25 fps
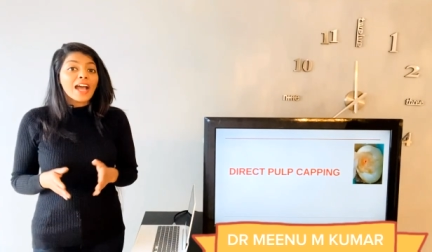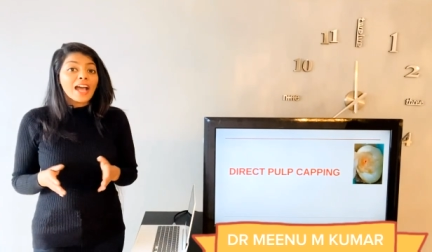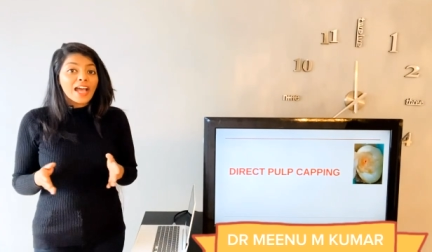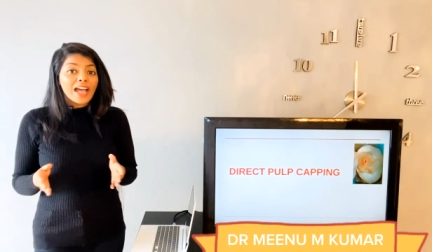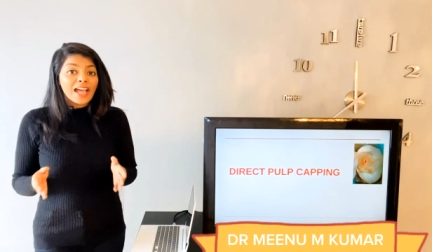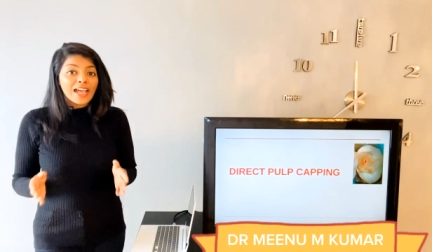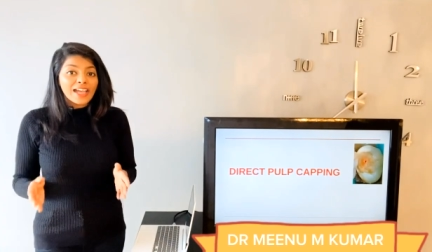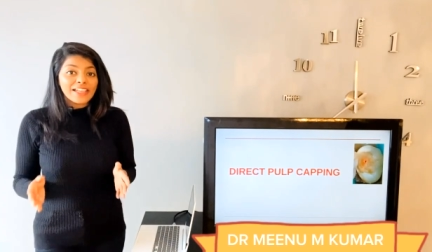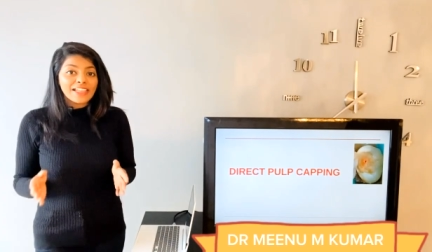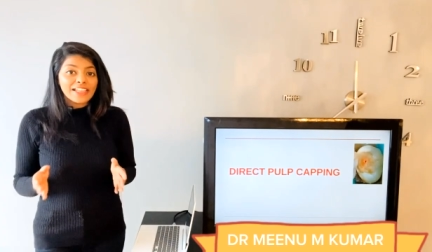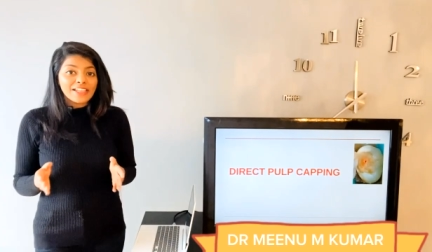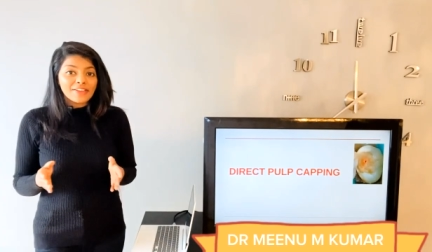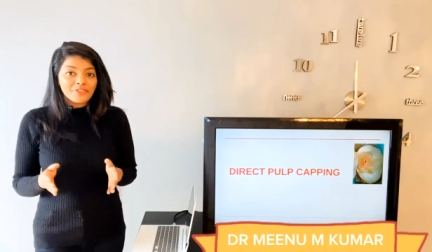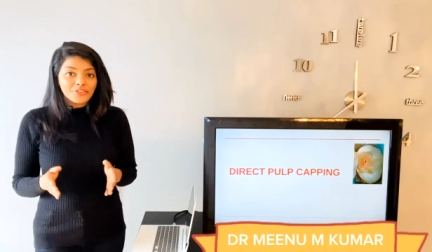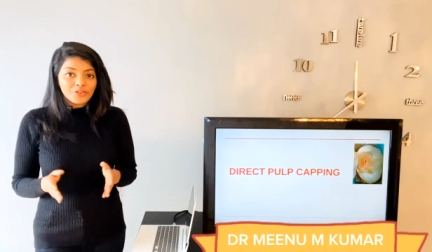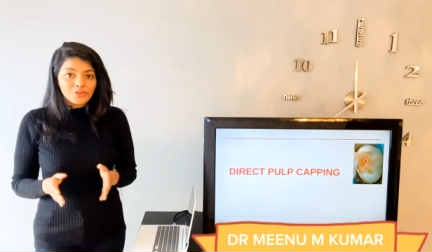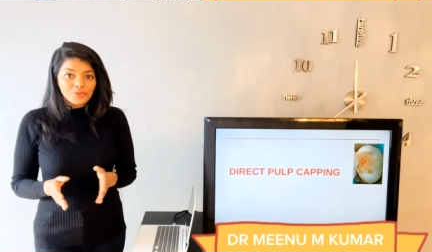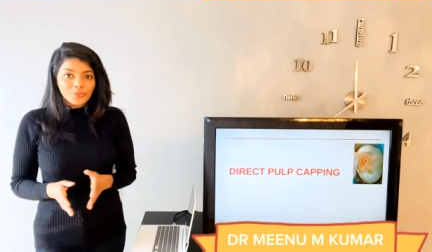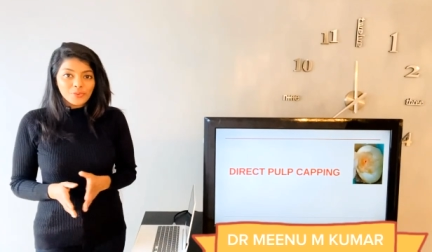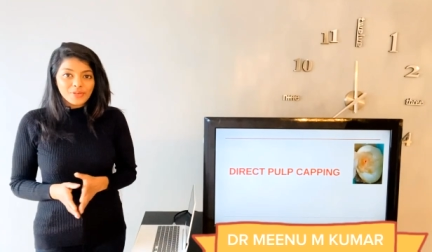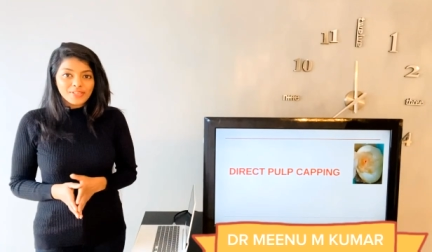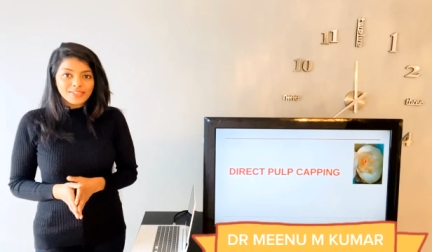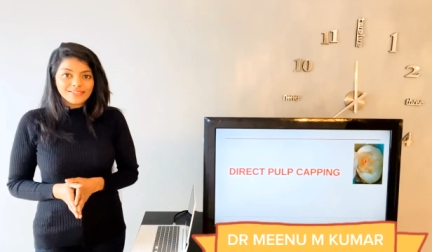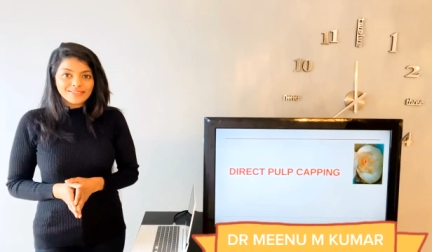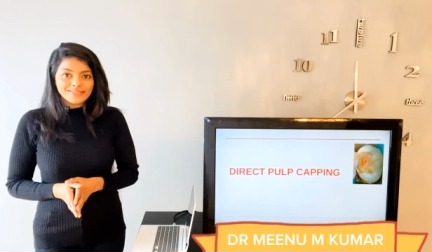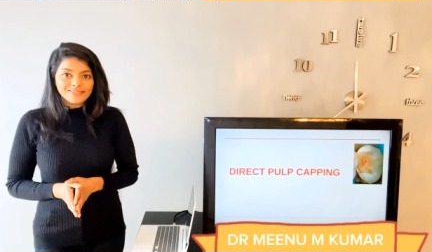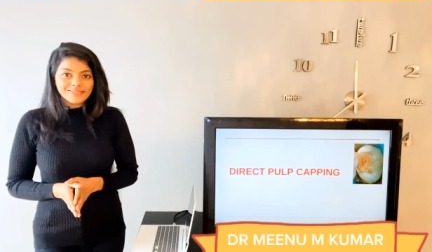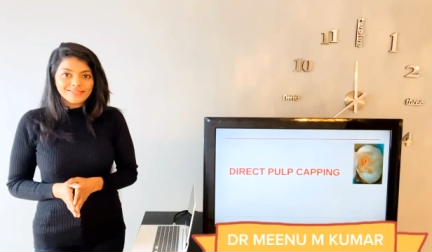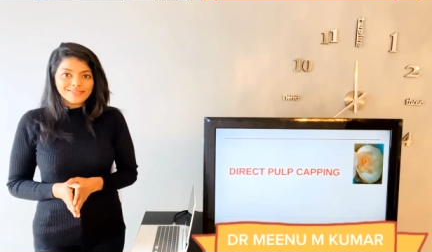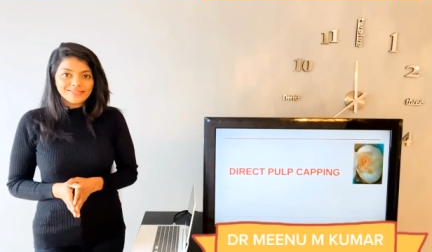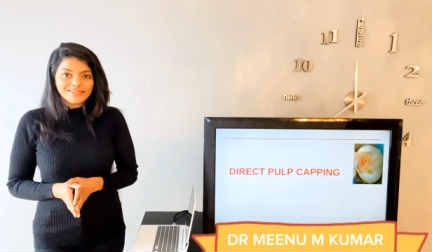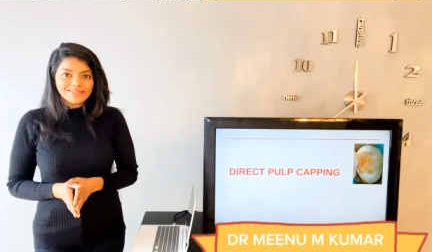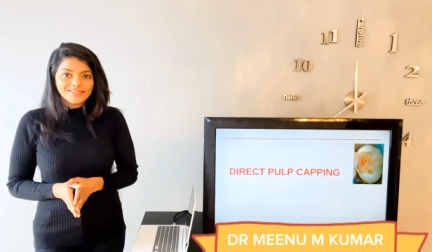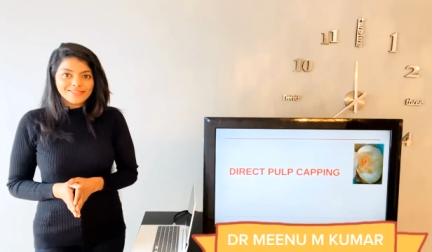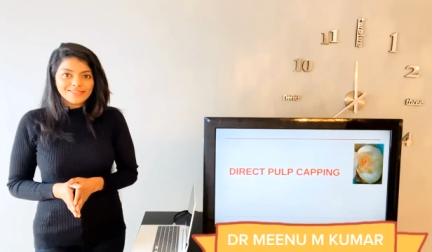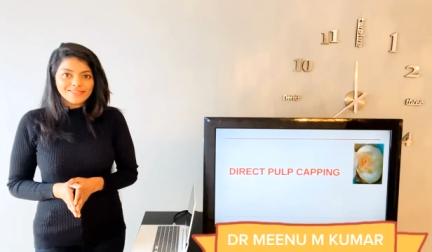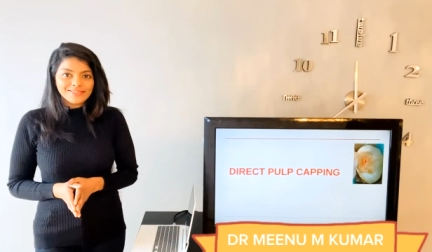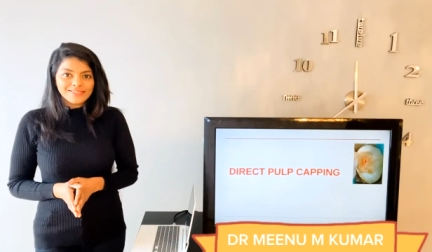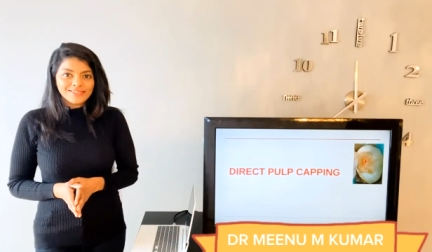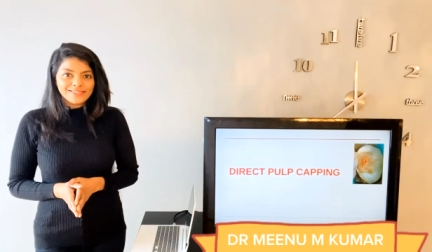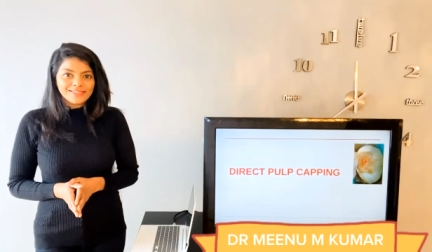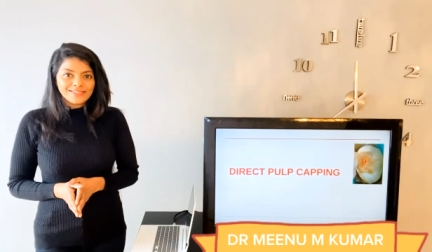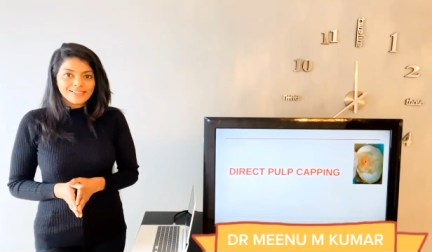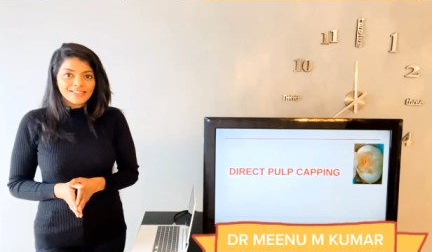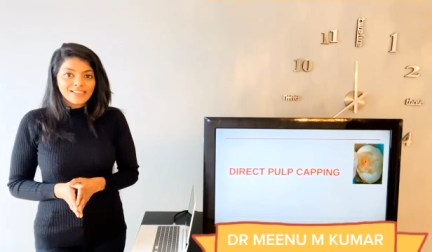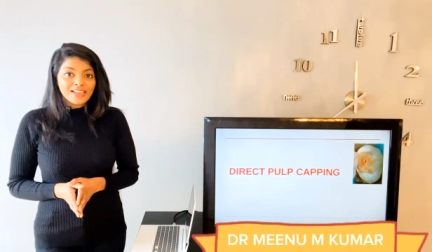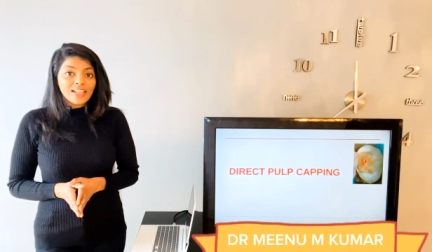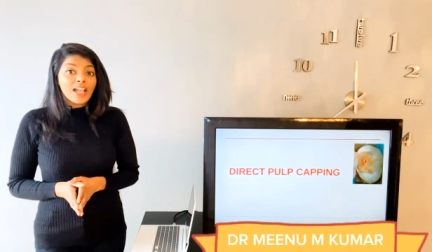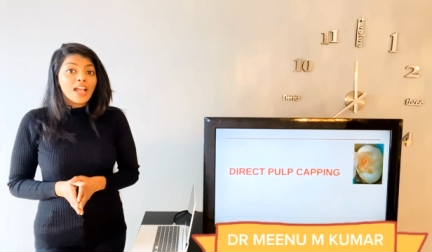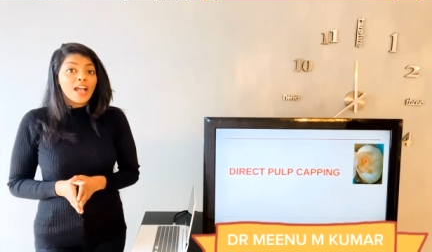Hi everyone,
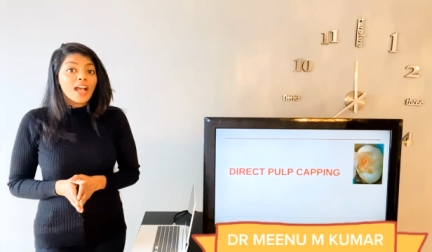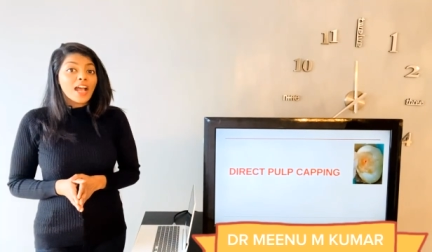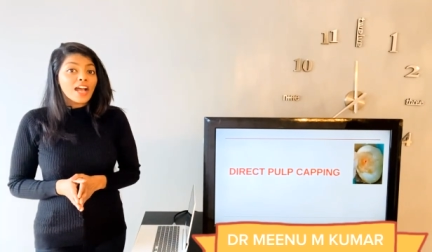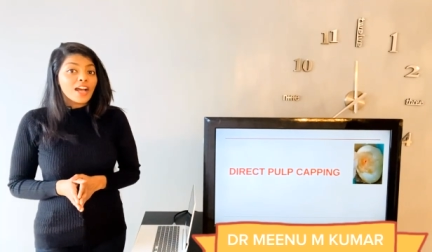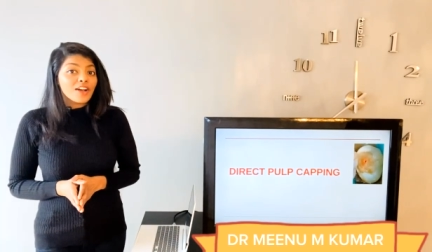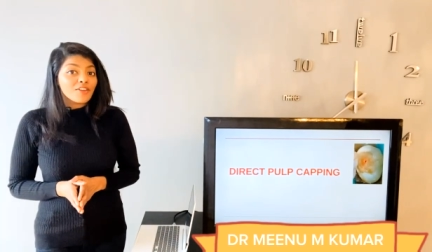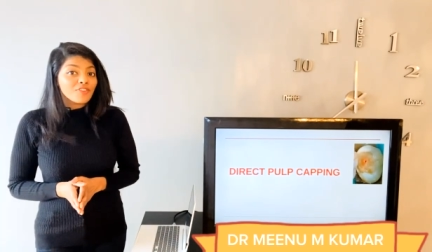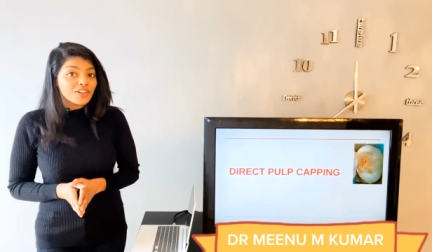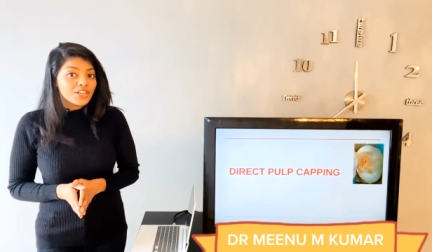how